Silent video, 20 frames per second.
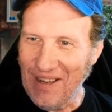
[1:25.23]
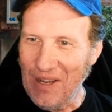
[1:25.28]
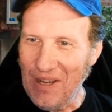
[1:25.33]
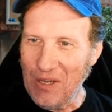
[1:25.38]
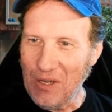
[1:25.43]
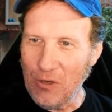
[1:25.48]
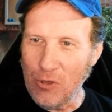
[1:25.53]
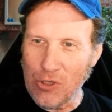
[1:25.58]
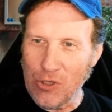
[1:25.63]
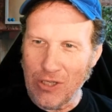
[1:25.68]

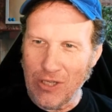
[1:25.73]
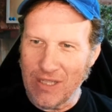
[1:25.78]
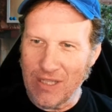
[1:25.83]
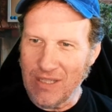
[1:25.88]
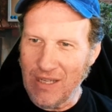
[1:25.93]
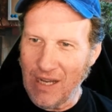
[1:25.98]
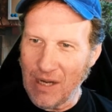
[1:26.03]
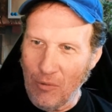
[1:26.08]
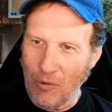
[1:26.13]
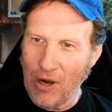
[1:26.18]
Usually it's
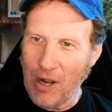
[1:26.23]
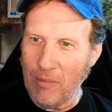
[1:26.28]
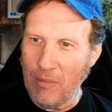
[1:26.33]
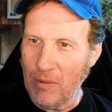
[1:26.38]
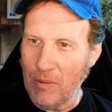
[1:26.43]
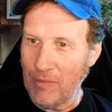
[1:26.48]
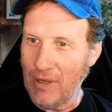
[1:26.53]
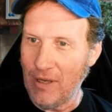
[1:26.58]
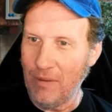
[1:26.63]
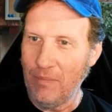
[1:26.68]
not a
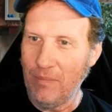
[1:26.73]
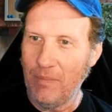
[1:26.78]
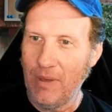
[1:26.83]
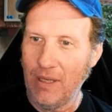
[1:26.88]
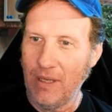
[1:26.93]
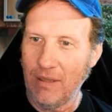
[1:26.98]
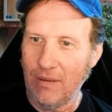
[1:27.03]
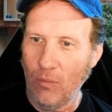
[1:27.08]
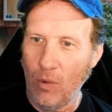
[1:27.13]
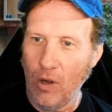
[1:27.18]
problem, though.
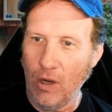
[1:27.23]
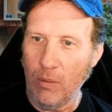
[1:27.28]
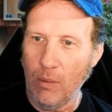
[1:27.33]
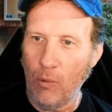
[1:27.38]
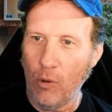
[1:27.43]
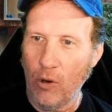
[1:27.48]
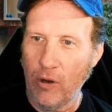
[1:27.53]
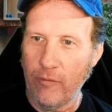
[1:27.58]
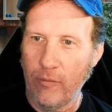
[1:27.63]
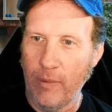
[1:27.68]
But welcome
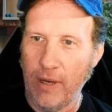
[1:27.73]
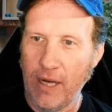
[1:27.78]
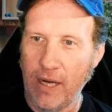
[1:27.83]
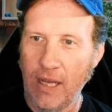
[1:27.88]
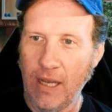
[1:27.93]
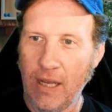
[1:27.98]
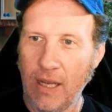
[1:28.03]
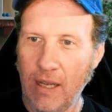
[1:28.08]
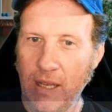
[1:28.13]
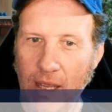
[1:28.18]
aboard,
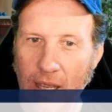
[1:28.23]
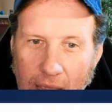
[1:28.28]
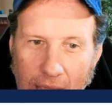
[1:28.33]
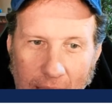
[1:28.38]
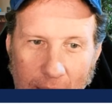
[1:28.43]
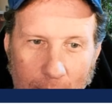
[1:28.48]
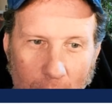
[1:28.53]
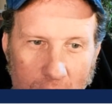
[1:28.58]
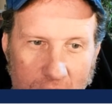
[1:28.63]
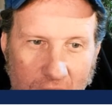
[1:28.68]
everybody.
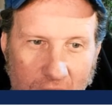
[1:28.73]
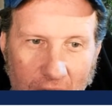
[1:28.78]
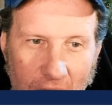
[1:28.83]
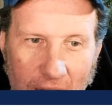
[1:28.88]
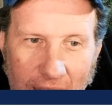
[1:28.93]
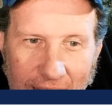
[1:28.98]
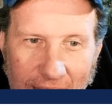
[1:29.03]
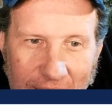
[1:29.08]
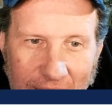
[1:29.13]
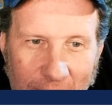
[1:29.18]
Hey, postcard guy,
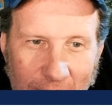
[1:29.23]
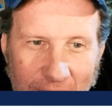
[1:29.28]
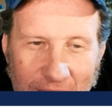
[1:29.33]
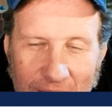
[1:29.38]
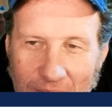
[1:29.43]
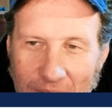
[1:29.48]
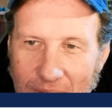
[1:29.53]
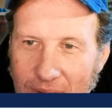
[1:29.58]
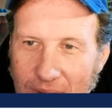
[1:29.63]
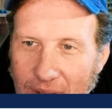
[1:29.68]
how you doing?
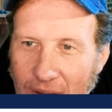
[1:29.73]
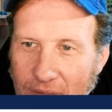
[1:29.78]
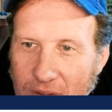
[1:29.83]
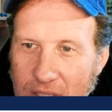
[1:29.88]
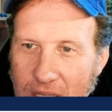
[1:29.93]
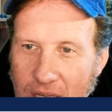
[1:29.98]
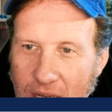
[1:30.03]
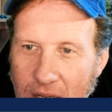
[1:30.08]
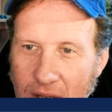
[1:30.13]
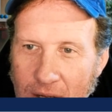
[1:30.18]

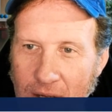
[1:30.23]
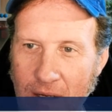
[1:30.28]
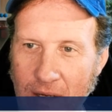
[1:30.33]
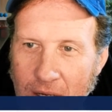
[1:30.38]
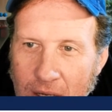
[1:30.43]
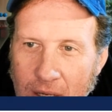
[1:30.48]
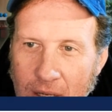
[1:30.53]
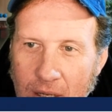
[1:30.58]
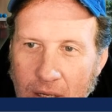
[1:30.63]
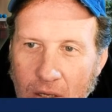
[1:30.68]
Kevin's here.
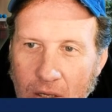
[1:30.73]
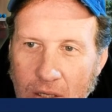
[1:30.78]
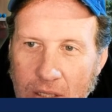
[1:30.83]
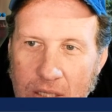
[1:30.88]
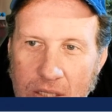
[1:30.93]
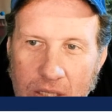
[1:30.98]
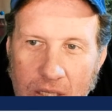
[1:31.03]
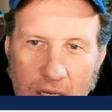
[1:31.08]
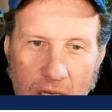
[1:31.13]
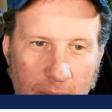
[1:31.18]
Good to
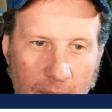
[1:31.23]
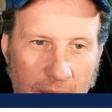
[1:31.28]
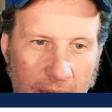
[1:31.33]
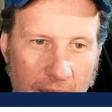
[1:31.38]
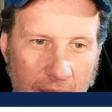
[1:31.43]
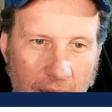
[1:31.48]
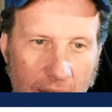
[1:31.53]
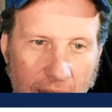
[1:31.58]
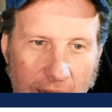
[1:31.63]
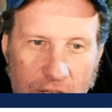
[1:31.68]
see you,
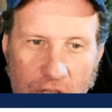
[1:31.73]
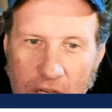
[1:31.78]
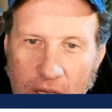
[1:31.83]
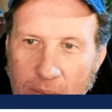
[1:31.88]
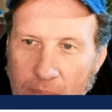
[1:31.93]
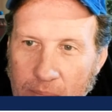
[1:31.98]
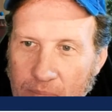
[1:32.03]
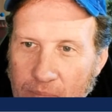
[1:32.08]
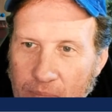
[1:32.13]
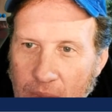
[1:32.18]
man. Hi,
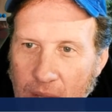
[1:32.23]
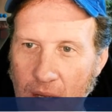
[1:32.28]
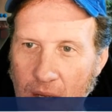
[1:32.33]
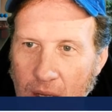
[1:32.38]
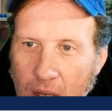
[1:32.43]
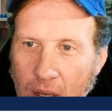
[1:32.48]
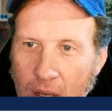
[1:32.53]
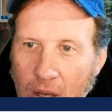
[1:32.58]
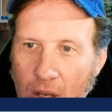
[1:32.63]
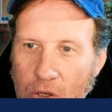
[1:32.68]
Jim.
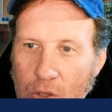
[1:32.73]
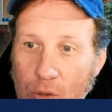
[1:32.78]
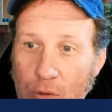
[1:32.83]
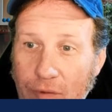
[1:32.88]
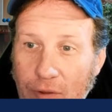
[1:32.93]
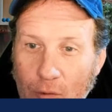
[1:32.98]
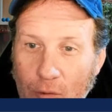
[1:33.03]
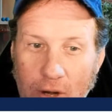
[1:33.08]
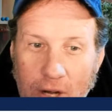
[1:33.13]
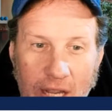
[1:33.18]
To
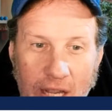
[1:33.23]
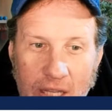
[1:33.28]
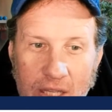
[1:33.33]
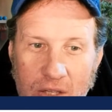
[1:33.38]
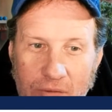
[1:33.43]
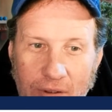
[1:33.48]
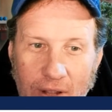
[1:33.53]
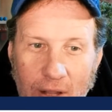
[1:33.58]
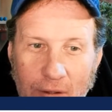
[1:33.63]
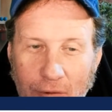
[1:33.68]
Floridians,
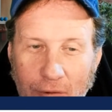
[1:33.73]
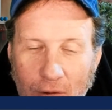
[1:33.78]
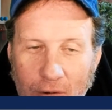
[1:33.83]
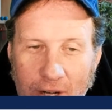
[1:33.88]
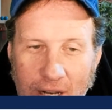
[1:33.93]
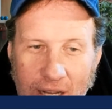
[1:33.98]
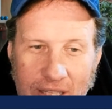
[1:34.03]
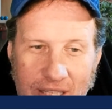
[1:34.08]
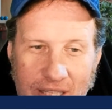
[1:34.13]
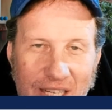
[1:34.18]
fellow
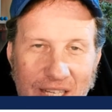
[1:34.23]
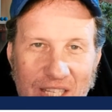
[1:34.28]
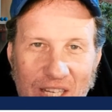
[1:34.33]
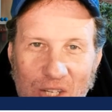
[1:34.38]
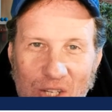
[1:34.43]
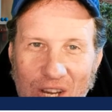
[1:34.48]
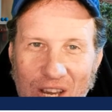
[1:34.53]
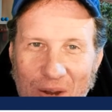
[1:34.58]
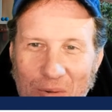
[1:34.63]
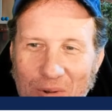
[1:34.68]
Floridians. Hey,
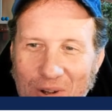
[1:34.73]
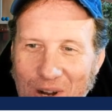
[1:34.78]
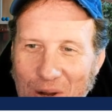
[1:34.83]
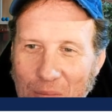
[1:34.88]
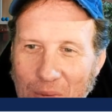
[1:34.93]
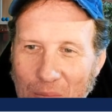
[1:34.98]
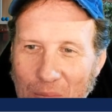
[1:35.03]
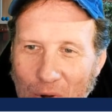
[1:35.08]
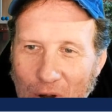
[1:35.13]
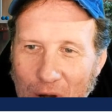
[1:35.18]
CJ, welcome
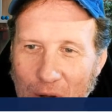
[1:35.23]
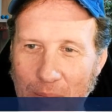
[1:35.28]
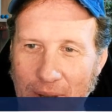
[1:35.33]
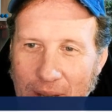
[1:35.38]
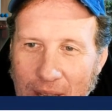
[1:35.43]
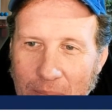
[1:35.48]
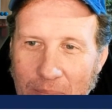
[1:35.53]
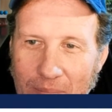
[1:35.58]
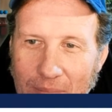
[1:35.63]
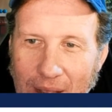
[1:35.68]
aboard,
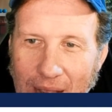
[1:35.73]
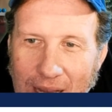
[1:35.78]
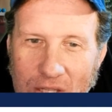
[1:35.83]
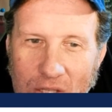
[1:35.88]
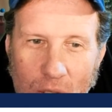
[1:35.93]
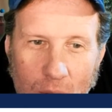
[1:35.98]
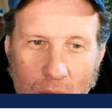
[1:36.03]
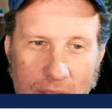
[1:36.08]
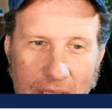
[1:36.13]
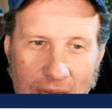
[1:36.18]
man. As
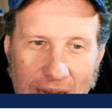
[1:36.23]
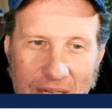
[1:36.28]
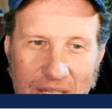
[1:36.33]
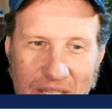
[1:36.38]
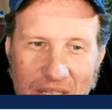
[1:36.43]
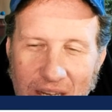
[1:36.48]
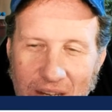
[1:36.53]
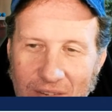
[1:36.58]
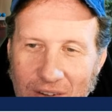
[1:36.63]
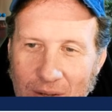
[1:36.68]
always. Hi,
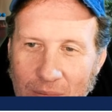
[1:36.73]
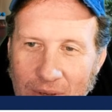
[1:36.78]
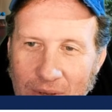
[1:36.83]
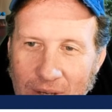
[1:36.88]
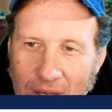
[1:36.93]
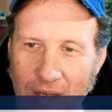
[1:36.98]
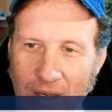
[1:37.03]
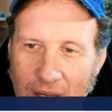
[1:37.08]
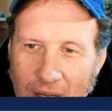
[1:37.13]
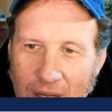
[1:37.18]
Steven.
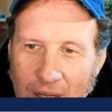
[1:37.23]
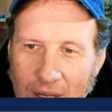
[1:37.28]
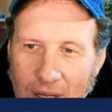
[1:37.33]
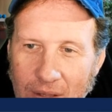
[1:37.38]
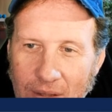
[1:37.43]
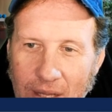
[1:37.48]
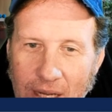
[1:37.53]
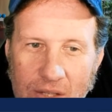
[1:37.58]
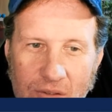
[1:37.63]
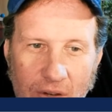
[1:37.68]

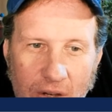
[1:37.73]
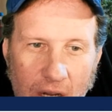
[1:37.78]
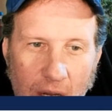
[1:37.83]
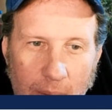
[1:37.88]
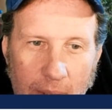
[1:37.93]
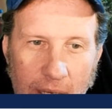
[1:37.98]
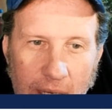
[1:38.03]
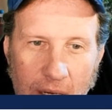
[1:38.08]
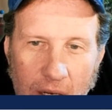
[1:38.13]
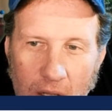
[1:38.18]
Thanks for
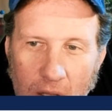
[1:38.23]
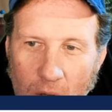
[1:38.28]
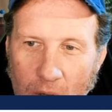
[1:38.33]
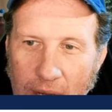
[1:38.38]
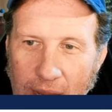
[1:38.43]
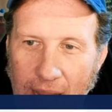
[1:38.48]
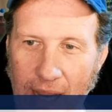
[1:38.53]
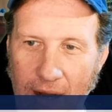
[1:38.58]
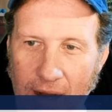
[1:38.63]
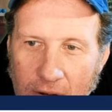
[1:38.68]
coming in. Hello,
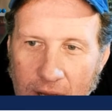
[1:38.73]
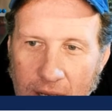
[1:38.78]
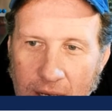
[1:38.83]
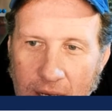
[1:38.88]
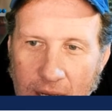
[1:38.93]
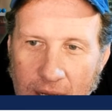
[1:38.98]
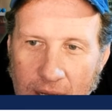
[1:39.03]
Karen.